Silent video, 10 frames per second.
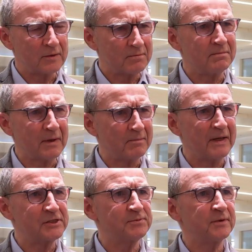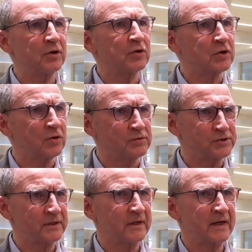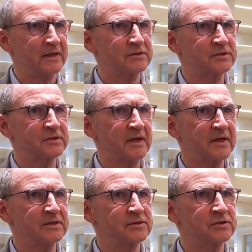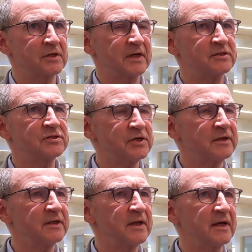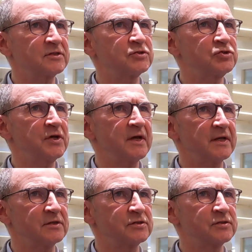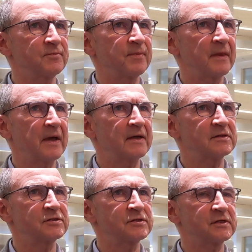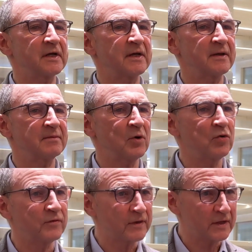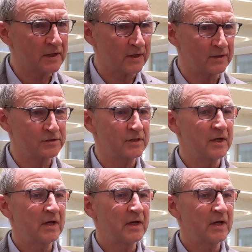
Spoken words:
management or coaching has certainly changed over the years.